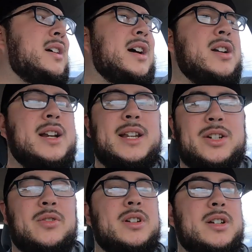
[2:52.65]
i tried to get
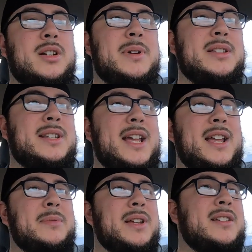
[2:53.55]
troy to come out
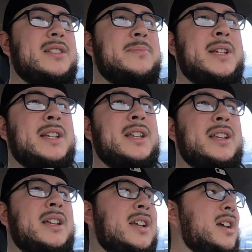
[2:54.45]
today but he's being
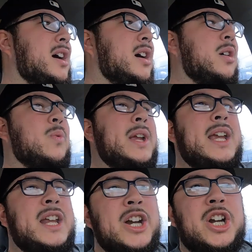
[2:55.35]
a
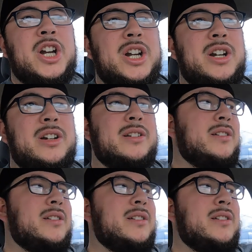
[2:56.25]
wiener